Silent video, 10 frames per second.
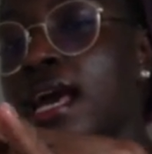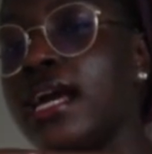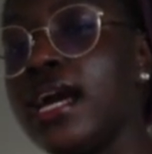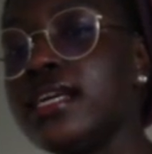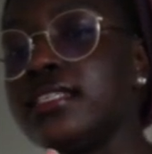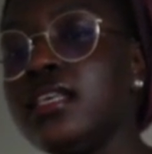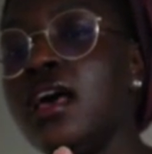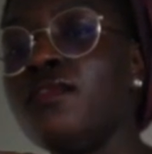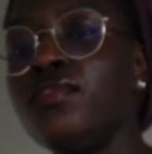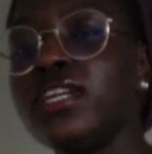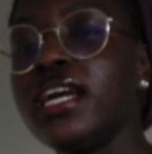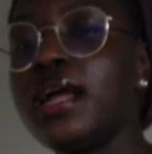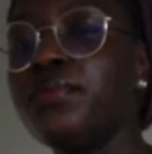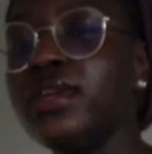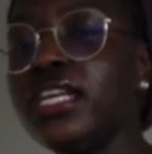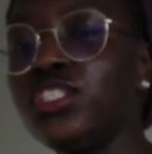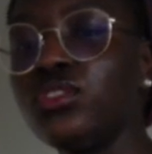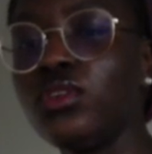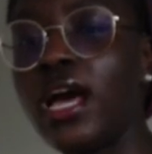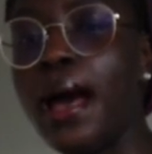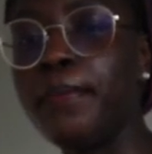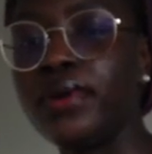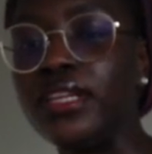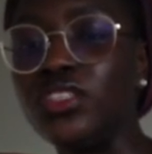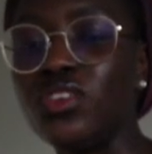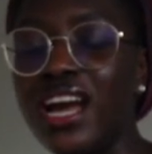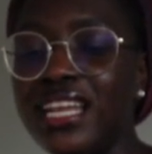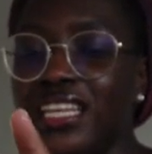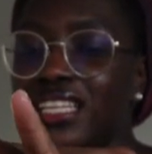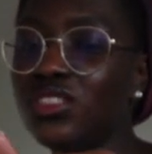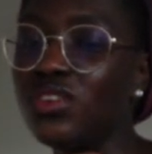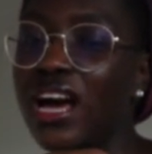Because for the carbonation to happen, you kind of need to